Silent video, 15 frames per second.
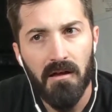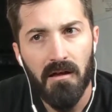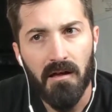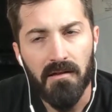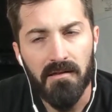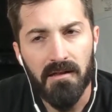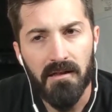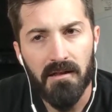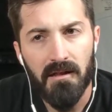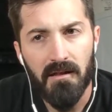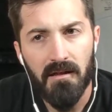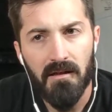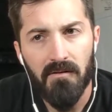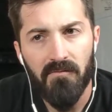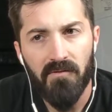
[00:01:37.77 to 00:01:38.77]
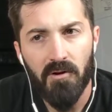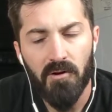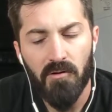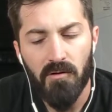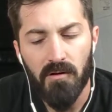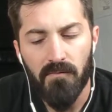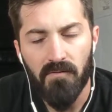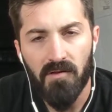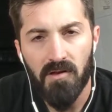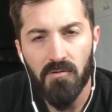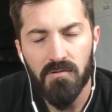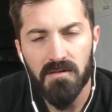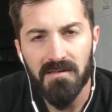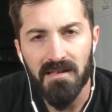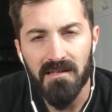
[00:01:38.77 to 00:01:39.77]
I did a photo of two
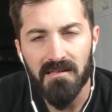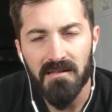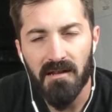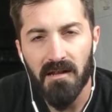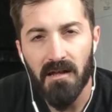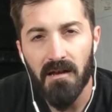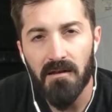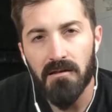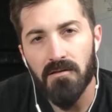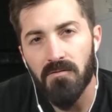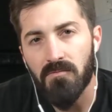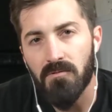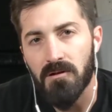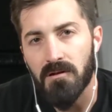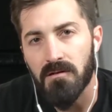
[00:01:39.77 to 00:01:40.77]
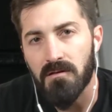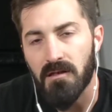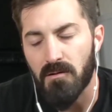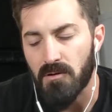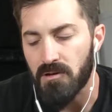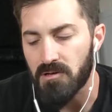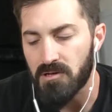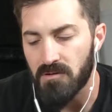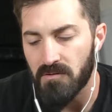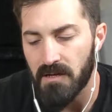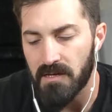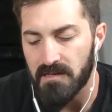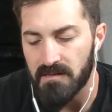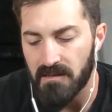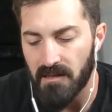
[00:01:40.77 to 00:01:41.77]
sets, and I got another one that I'm going to
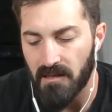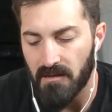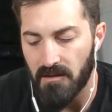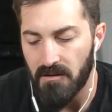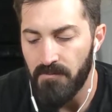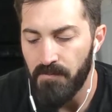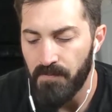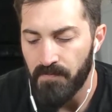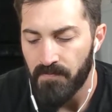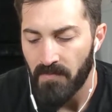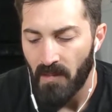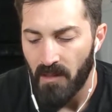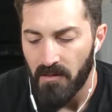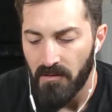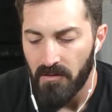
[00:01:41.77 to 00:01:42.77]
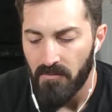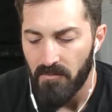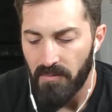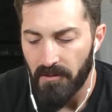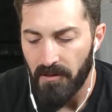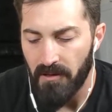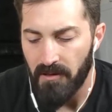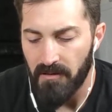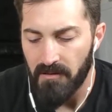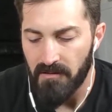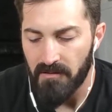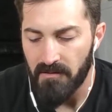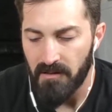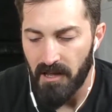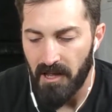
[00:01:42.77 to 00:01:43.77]
showcase later. But
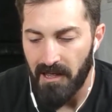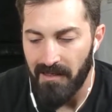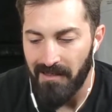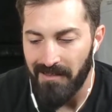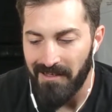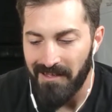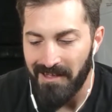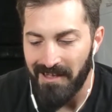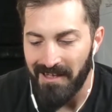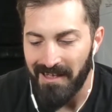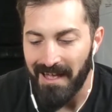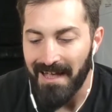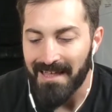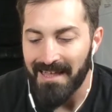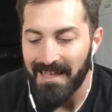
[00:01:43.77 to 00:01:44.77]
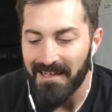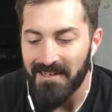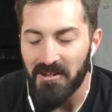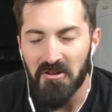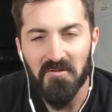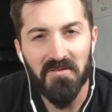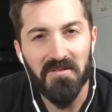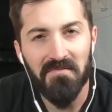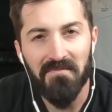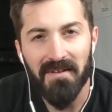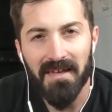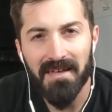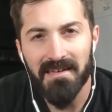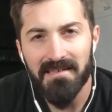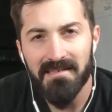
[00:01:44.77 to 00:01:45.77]
I can't get over the
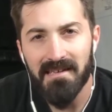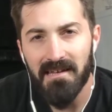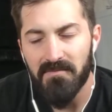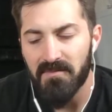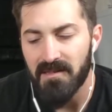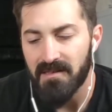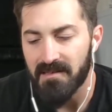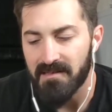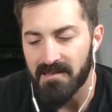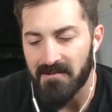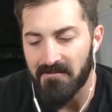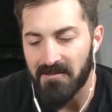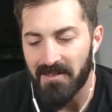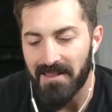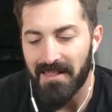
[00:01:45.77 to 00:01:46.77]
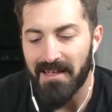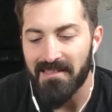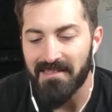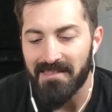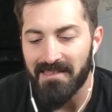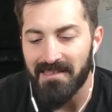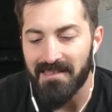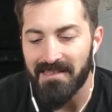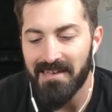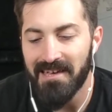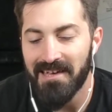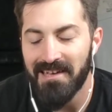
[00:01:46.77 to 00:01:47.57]
Vegas set because I really like the